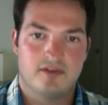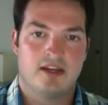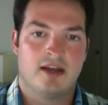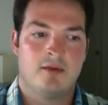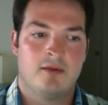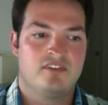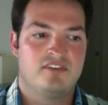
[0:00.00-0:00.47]

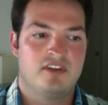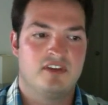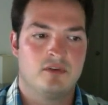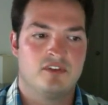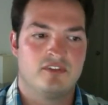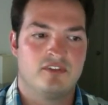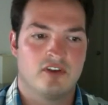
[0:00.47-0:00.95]
and I would see
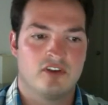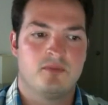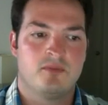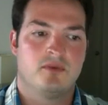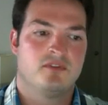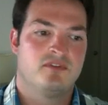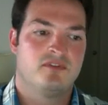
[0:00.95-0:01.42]
results,
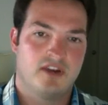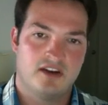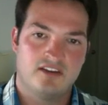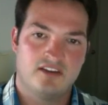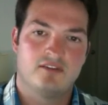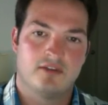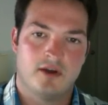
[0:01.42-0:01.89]
but it was
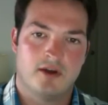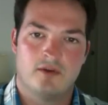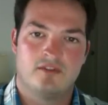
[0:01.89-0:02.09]
very slow.